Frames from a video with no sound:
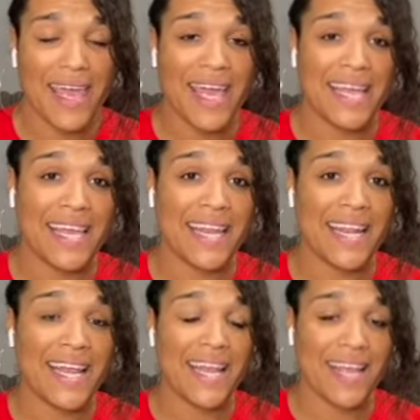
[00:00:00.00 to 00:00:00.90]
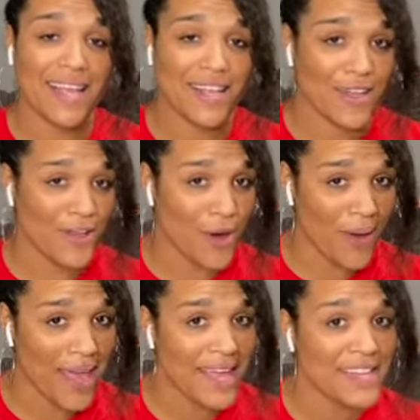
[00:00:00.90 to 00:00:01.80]
And go
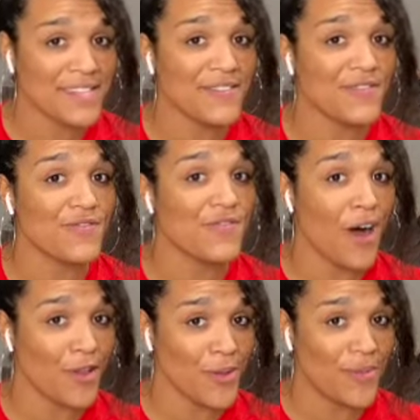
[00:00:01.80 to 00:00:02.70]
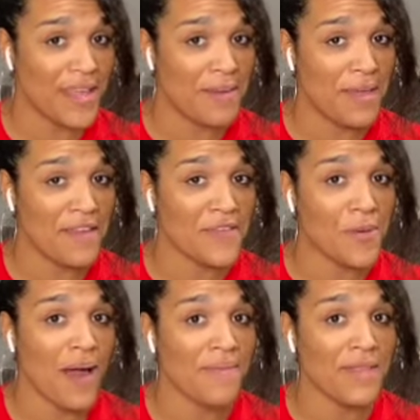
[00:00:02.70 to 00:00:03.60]
ahead and follow them if you
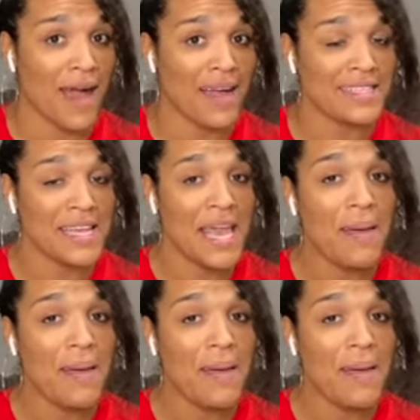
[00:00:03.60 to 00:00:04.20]
have not,